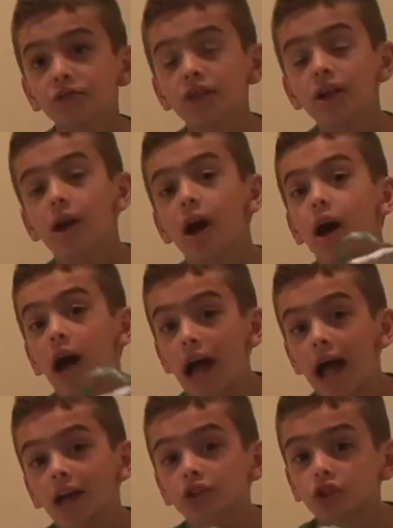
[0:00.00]
should
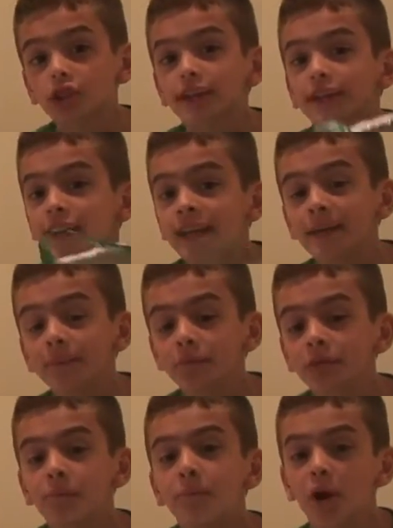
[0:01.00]
actually keep
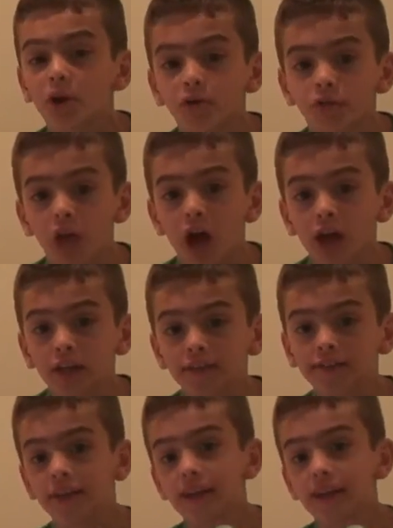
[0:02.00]
the butterflies